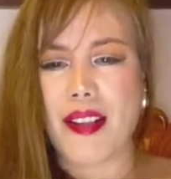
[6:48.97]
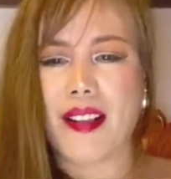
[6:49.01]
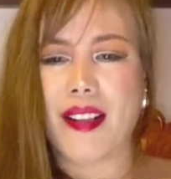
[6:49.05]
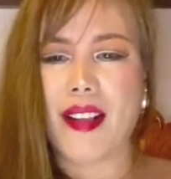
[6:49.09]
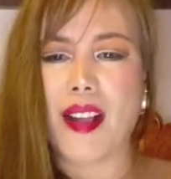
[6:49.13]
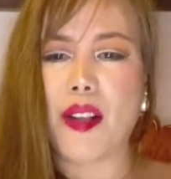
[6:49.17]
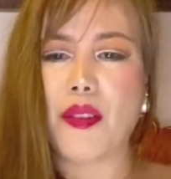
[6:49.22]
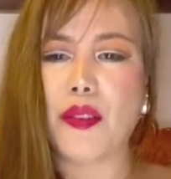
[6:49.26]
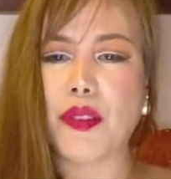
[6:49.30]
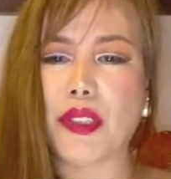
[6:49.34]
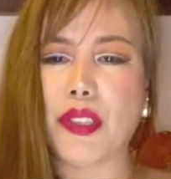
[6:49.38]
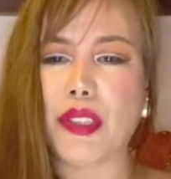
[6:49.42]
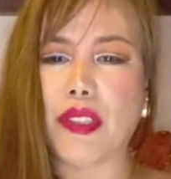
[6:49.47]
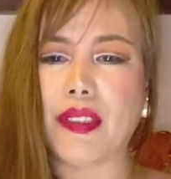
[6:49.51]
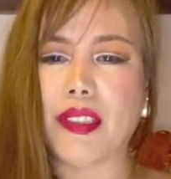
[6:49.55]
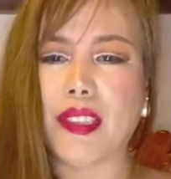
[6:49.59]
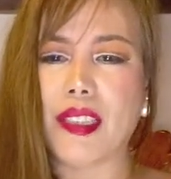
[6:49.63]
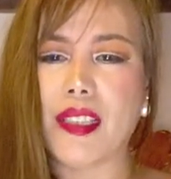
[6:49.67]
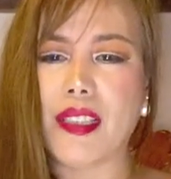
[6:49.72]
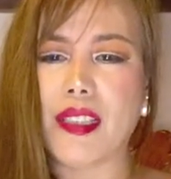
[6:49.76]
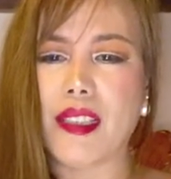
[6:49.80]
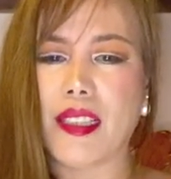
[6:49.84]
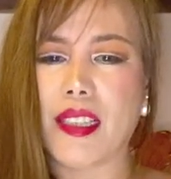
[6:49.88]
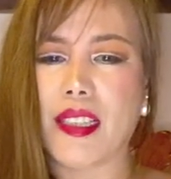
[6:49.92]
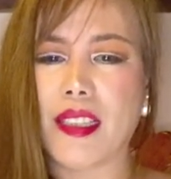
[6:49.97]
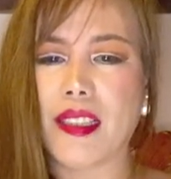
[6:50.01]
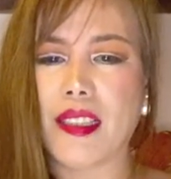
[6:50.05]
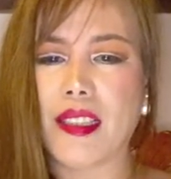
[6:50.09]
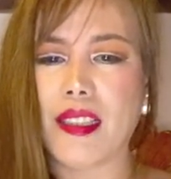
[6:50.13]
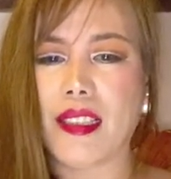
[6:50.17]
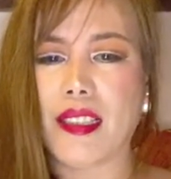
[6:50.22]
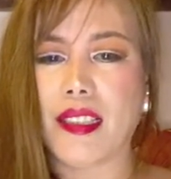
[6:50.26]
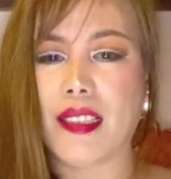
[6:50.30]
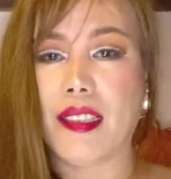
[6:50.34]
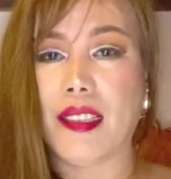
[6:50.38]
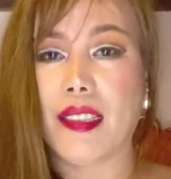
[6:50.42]
how cute is
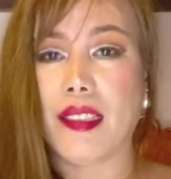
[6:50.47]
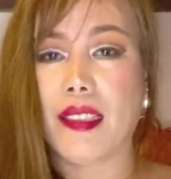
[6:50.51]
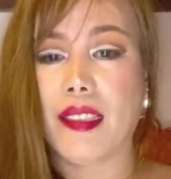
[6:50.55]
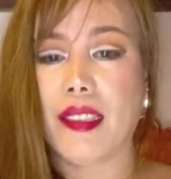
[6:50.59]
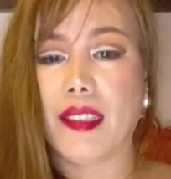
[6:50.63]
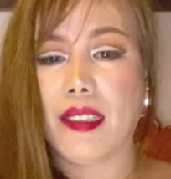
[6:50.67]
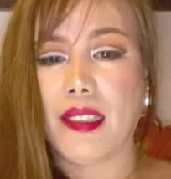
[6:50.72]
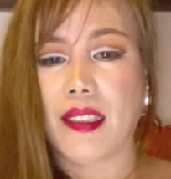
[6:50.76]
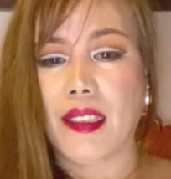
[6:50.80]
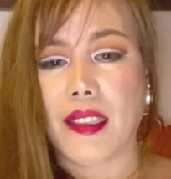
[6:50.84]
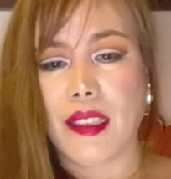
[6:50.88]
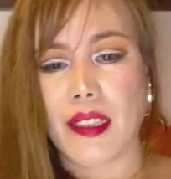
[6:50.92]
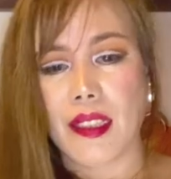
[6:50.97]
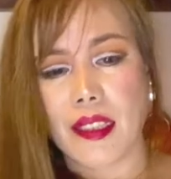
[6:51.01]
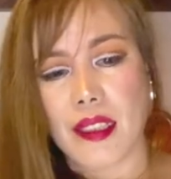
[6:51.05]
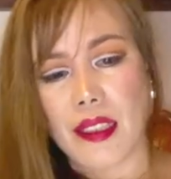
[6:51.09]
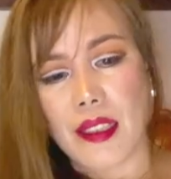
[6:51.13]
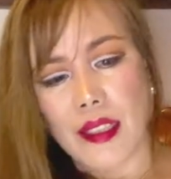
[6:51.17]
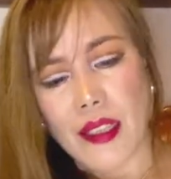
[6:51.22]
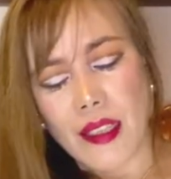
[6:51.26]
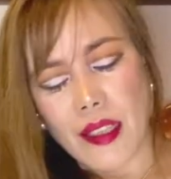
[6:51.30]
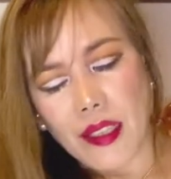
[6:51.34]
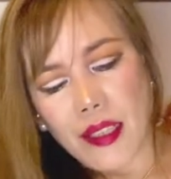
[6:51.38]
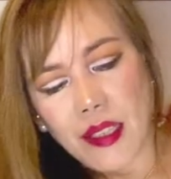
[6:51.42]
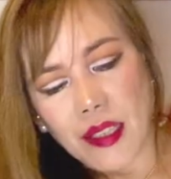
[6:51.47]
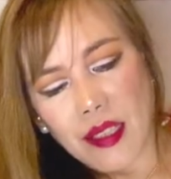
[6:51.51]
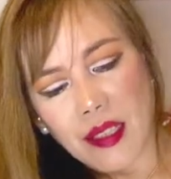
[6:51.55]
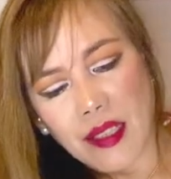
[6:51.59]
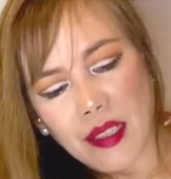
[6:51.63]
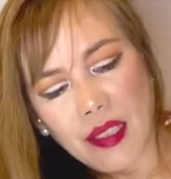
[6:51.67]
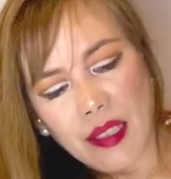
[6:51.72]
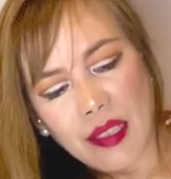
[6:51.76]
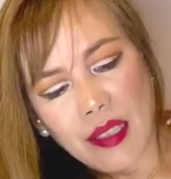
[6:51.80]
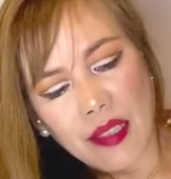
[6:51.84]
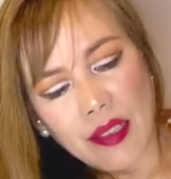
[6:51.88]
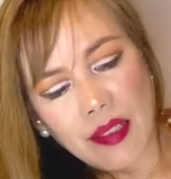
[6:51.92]
this?
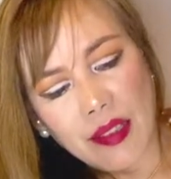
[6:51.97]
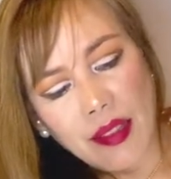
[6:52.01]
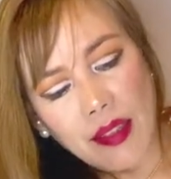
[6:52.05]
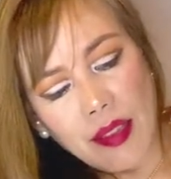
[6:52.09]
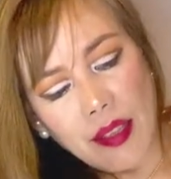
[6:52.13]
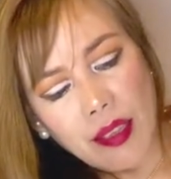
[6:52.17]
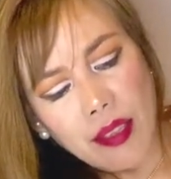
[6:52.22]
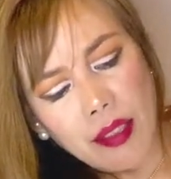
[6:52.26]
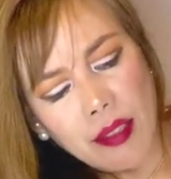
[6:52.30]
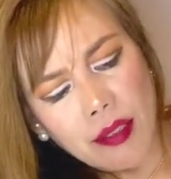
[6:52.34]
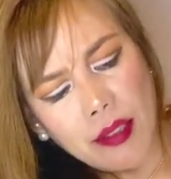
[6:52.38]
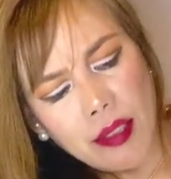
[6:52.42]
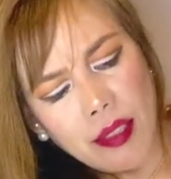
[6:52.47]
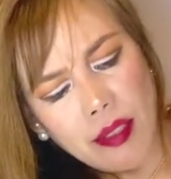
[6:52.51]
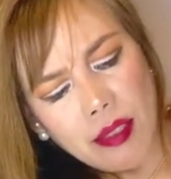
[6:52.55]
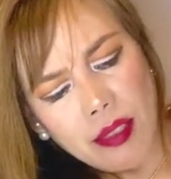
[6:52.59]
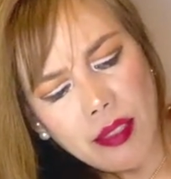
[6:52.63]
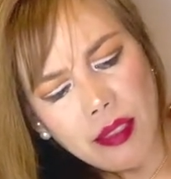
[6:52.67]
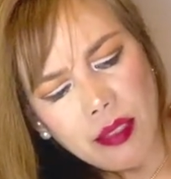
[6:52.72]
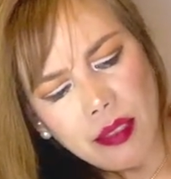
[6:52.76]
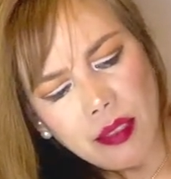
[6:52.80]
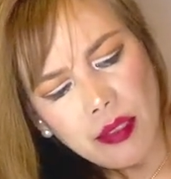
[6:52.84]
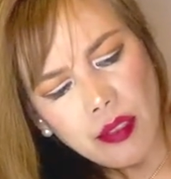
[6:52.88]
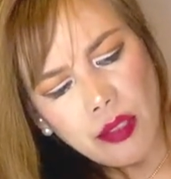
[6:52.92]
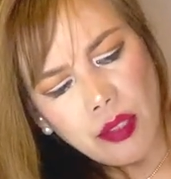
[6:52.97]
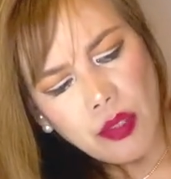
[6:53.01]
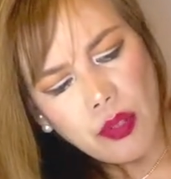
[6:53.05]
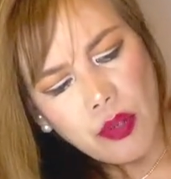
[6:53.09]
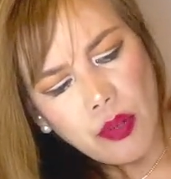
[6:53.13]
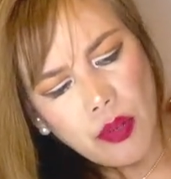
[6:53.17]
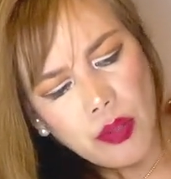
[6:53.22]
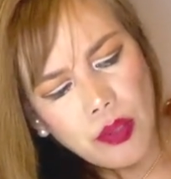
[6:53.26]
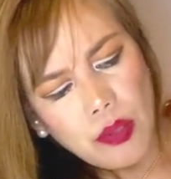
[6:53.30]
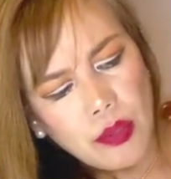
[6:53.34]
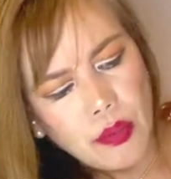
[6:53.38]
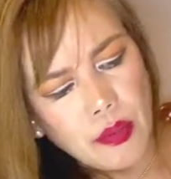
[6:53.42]
I think this is in the
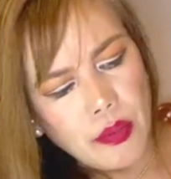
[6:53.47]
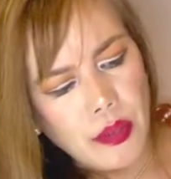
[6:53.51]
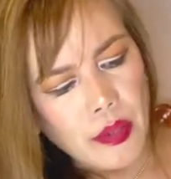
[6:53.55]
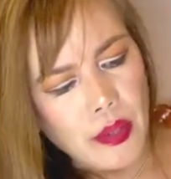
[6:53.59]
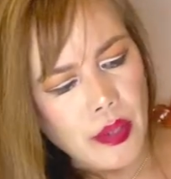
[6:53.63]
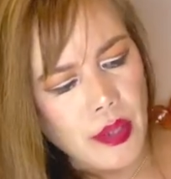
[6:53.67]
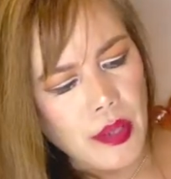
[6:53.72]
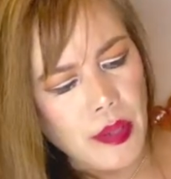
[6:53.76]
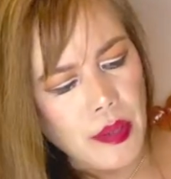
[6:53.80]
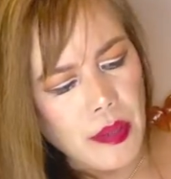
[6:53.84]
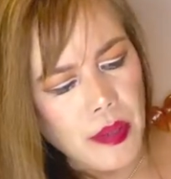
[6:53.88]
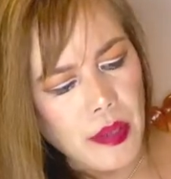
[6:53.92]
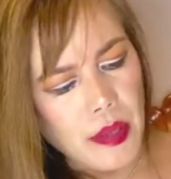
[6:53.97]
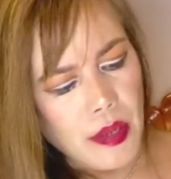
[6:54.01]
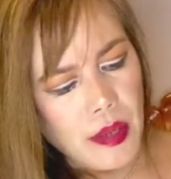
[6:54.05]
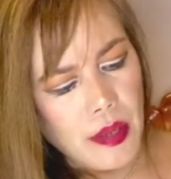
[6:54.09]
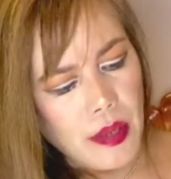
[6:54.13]
color